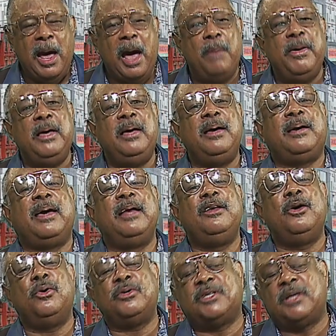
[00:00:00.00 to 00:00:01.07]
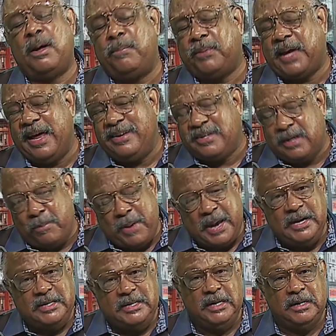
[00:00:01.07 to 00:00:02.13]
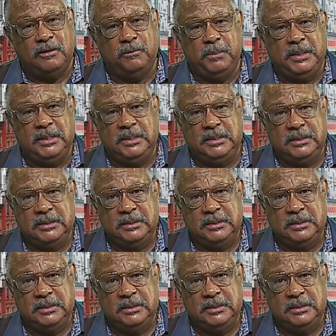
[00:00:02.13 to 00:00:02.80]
I mean, can you, some, can somebody tell me?